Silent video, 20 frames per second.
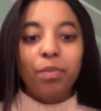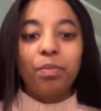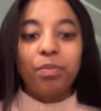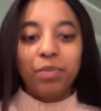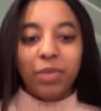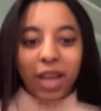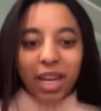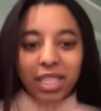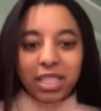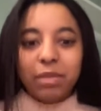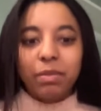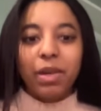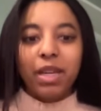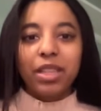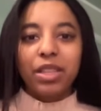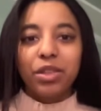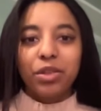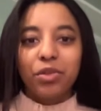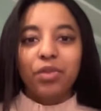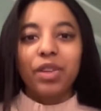that's mainly
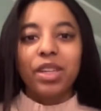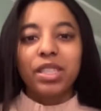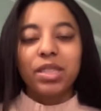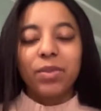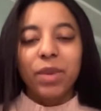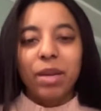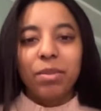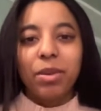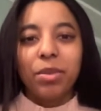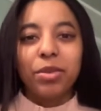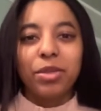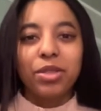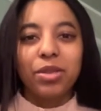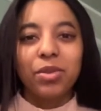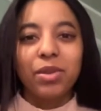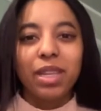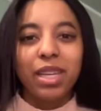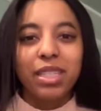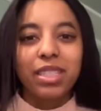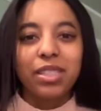the reason why people don't
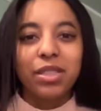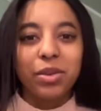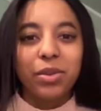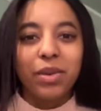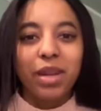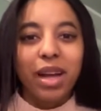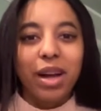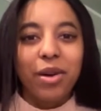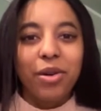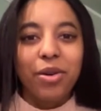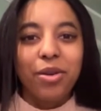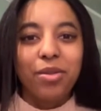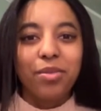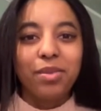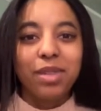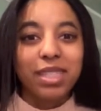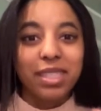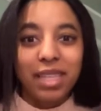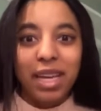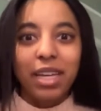like to do it at home,
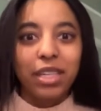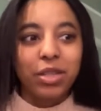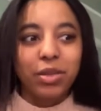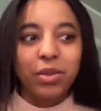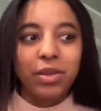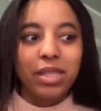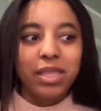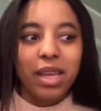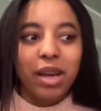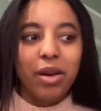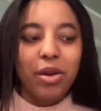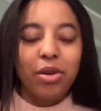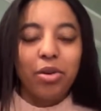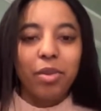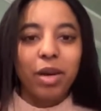because I do this at home.